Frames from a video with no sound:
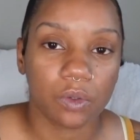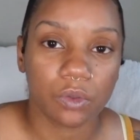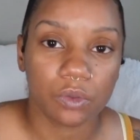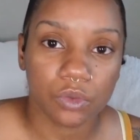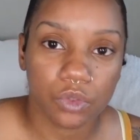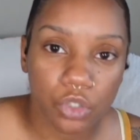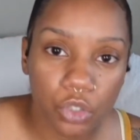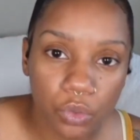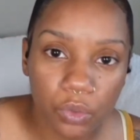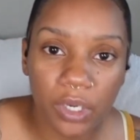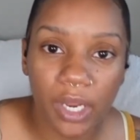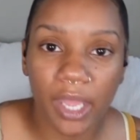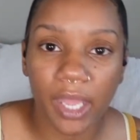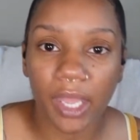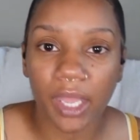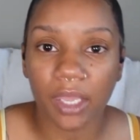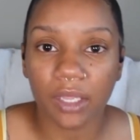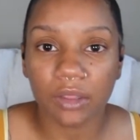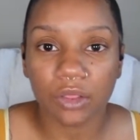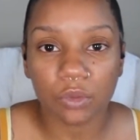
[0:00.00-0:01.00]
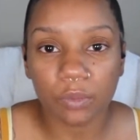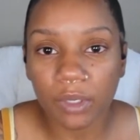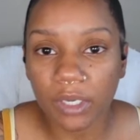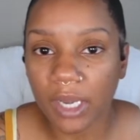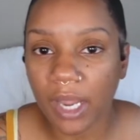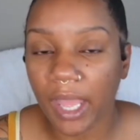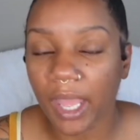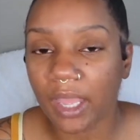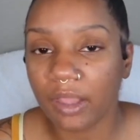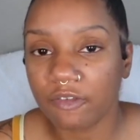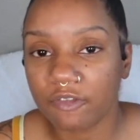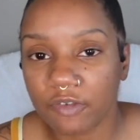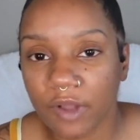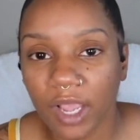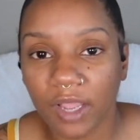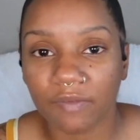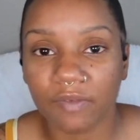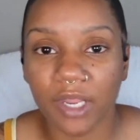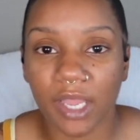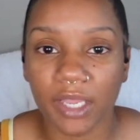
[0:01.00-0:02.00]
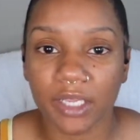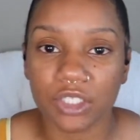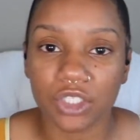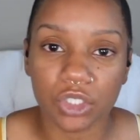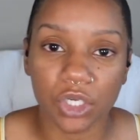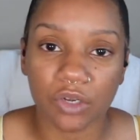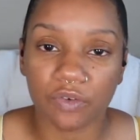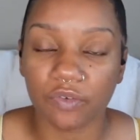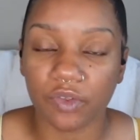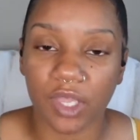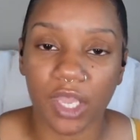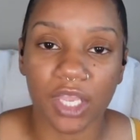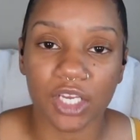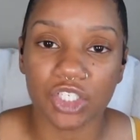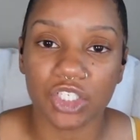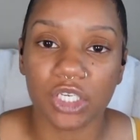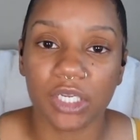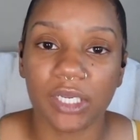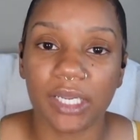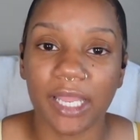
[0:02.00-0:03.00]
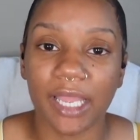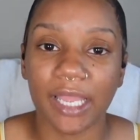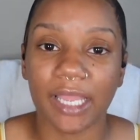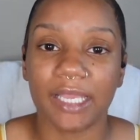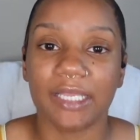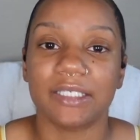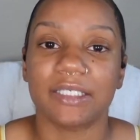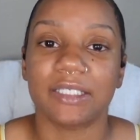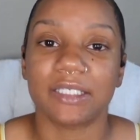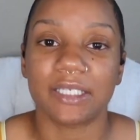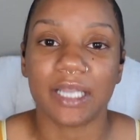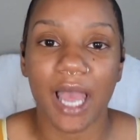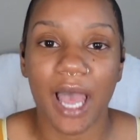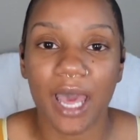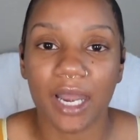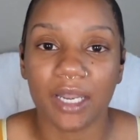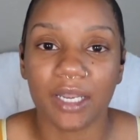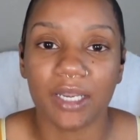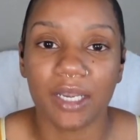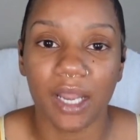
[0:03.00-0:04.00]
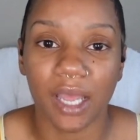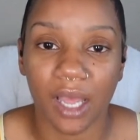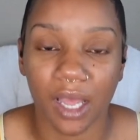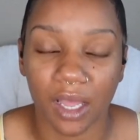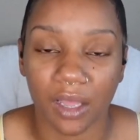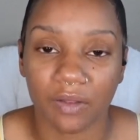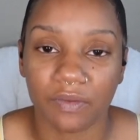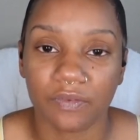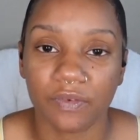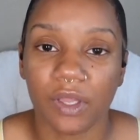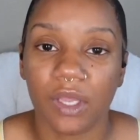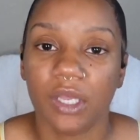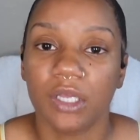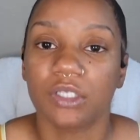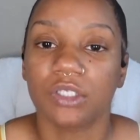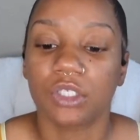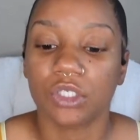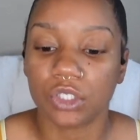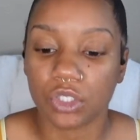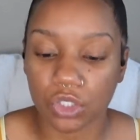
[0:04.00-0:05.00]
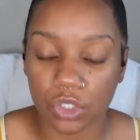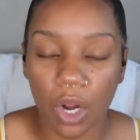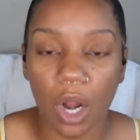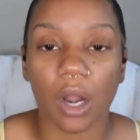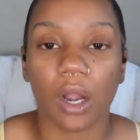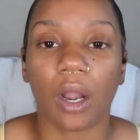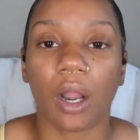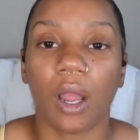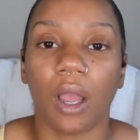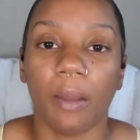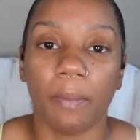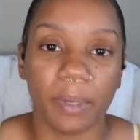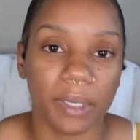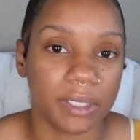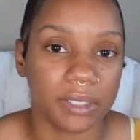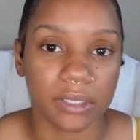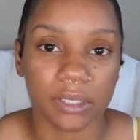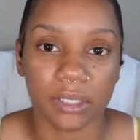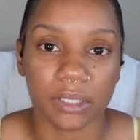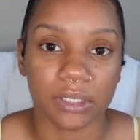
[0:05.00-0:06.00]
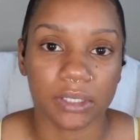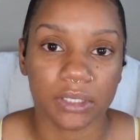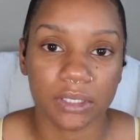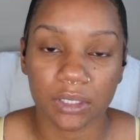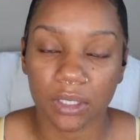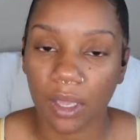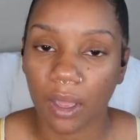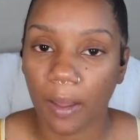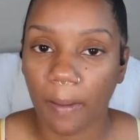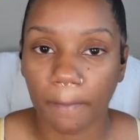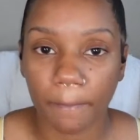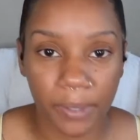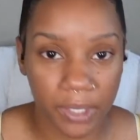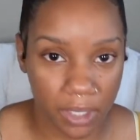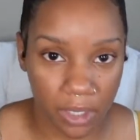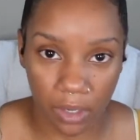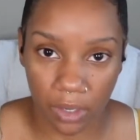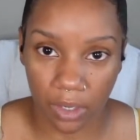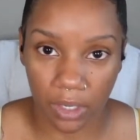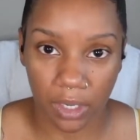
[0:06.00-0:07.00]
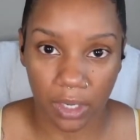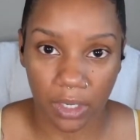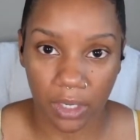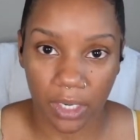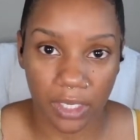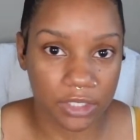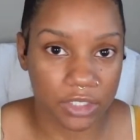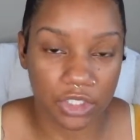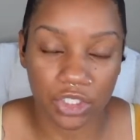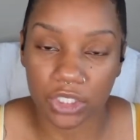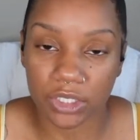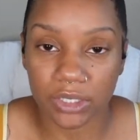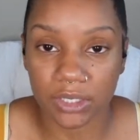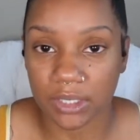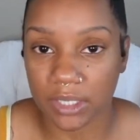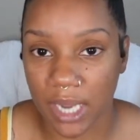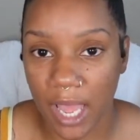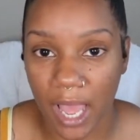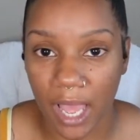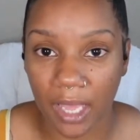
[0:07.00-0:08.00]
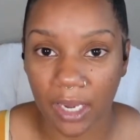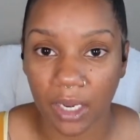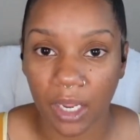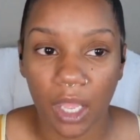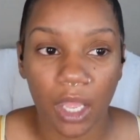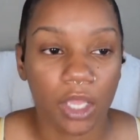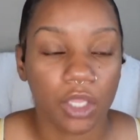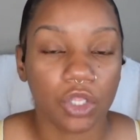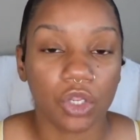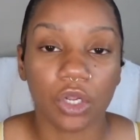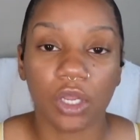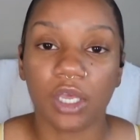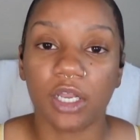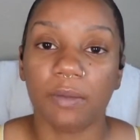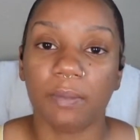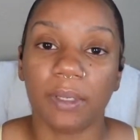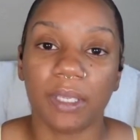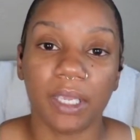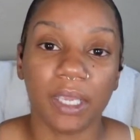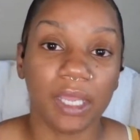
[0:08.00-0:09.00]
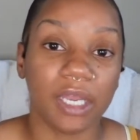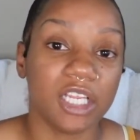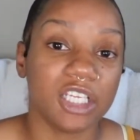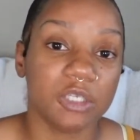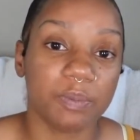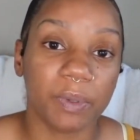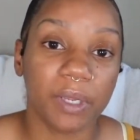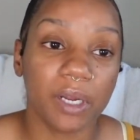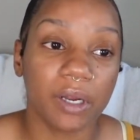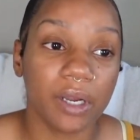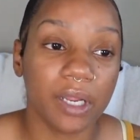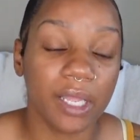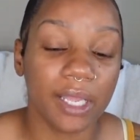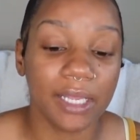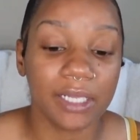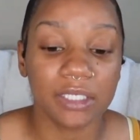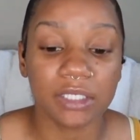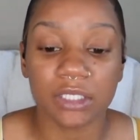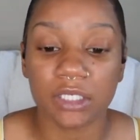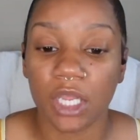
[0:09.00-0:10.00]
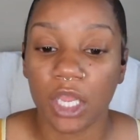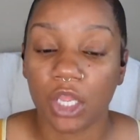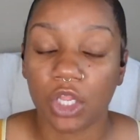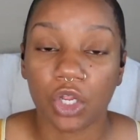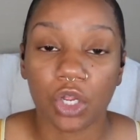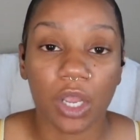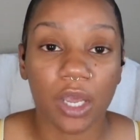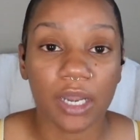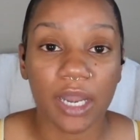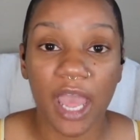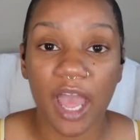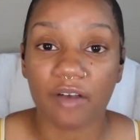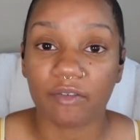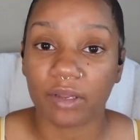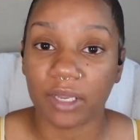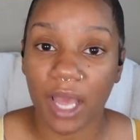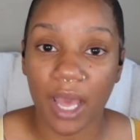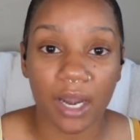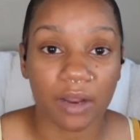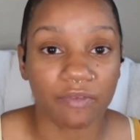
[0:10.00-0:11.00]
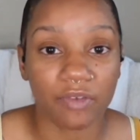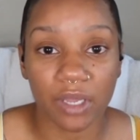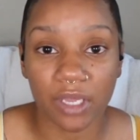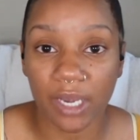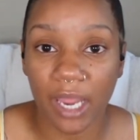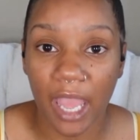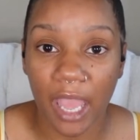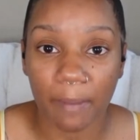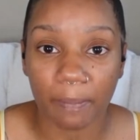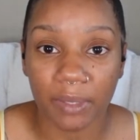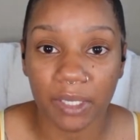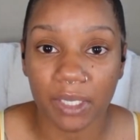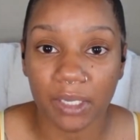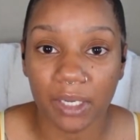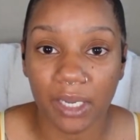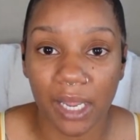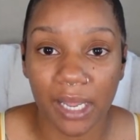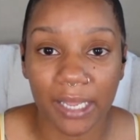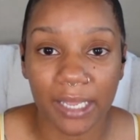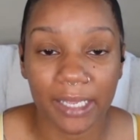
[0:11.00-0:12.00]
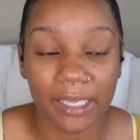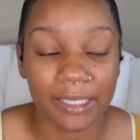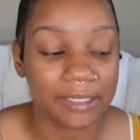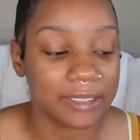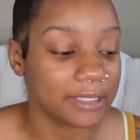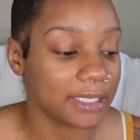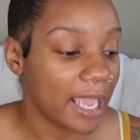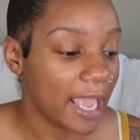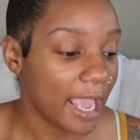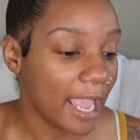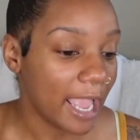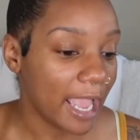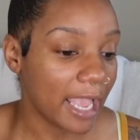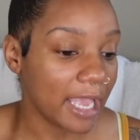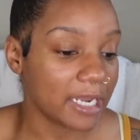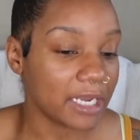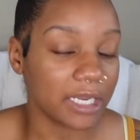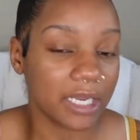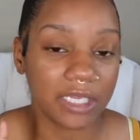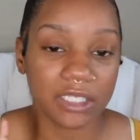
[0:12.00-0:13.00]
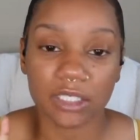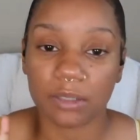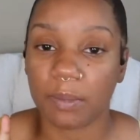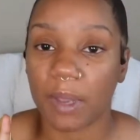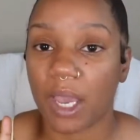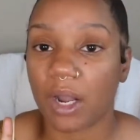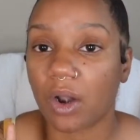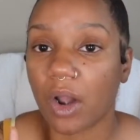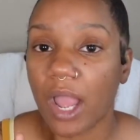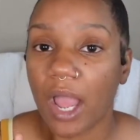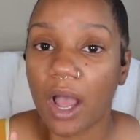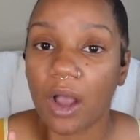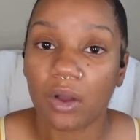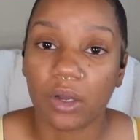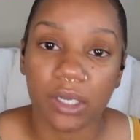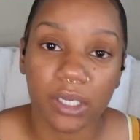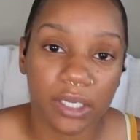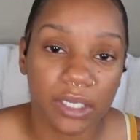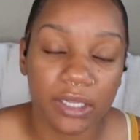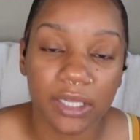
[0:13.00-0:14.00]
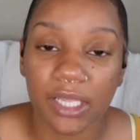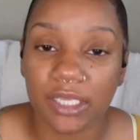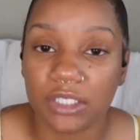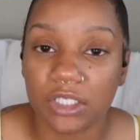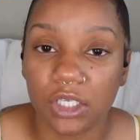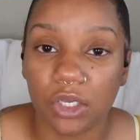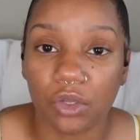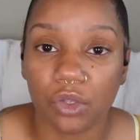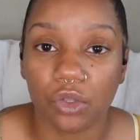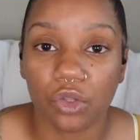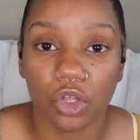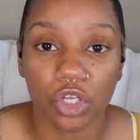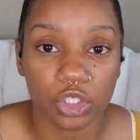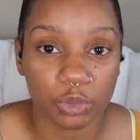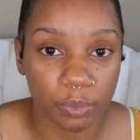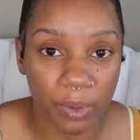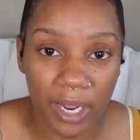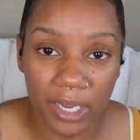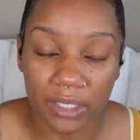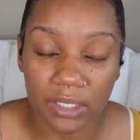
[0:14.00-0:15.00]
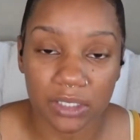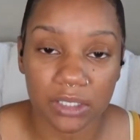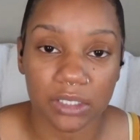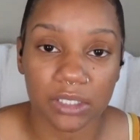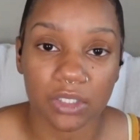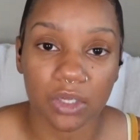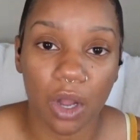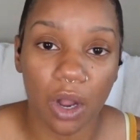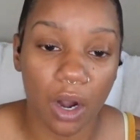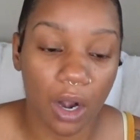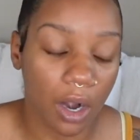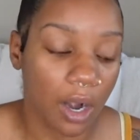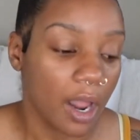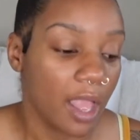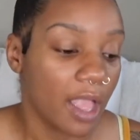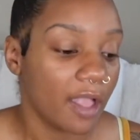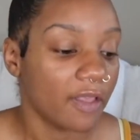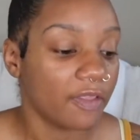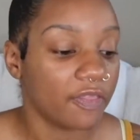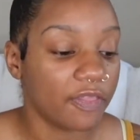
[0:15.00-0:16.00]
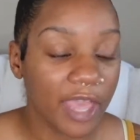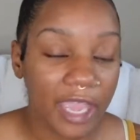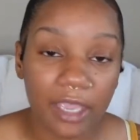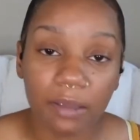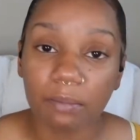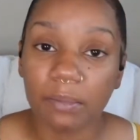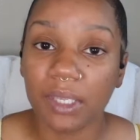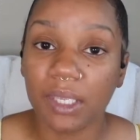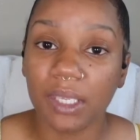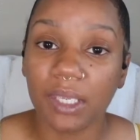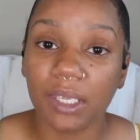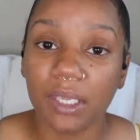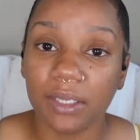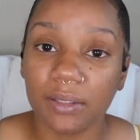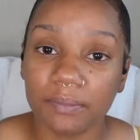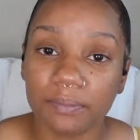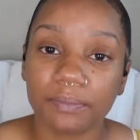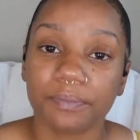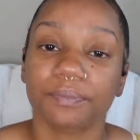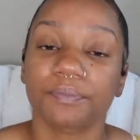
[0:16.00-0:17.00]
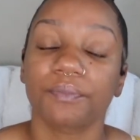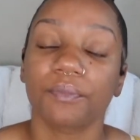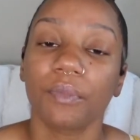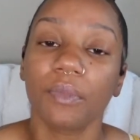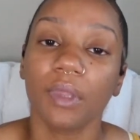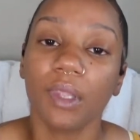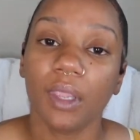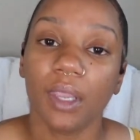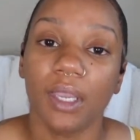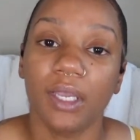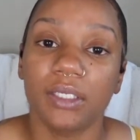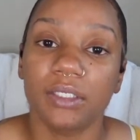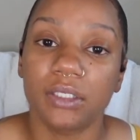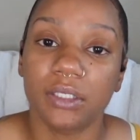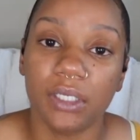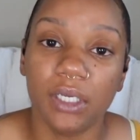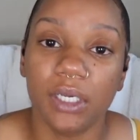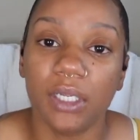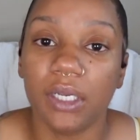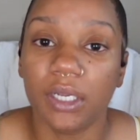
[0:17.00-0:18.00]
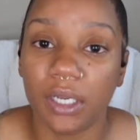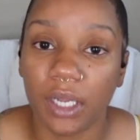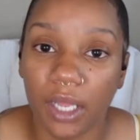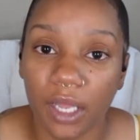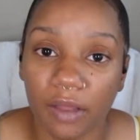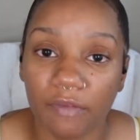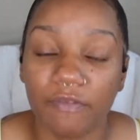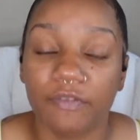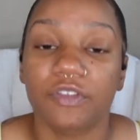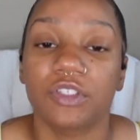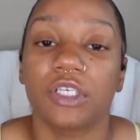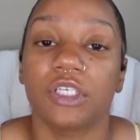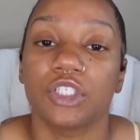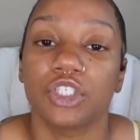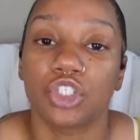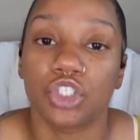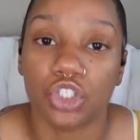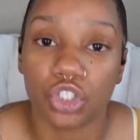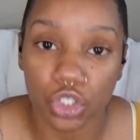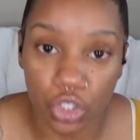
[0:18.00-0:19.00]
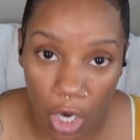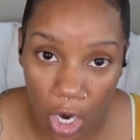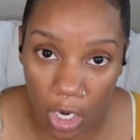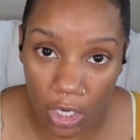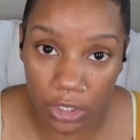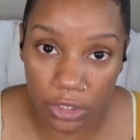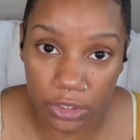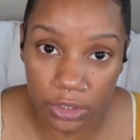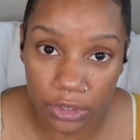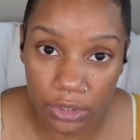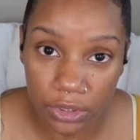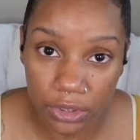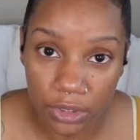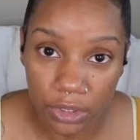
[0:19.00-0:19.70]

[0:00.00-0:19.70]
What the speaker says: 2-day, 3-day, 5-day certification is not enough to start a business, period. It's just not. You're going to be inexperienced. You're going to have a lot of unhappy clients, and it doesn't matter how good they tell you those practices are. They mean it's good enough to start.